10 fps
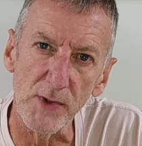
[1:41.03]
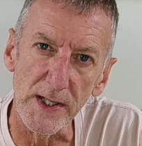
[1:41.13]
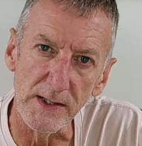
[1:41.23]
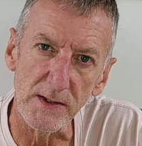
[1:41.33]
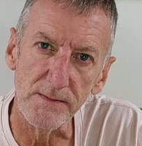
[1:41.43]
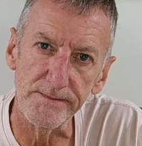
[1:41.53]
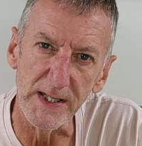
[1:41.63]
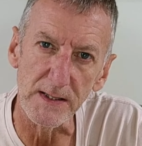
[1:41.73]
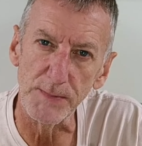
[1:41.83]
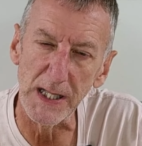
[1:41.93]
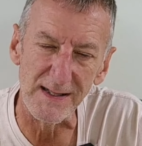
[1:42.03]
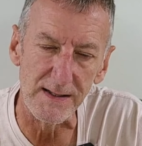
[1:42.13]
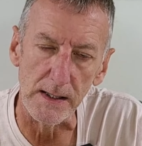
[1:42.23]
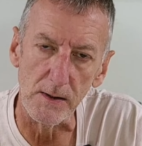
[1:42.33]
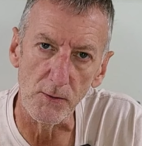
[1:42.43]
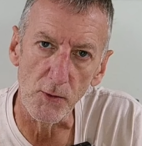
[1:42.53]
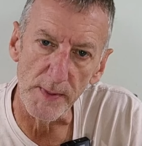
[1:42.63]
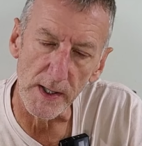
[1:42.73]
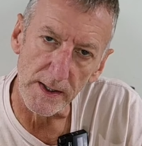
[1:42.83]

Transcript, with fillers: it's, it's plastic or rubber,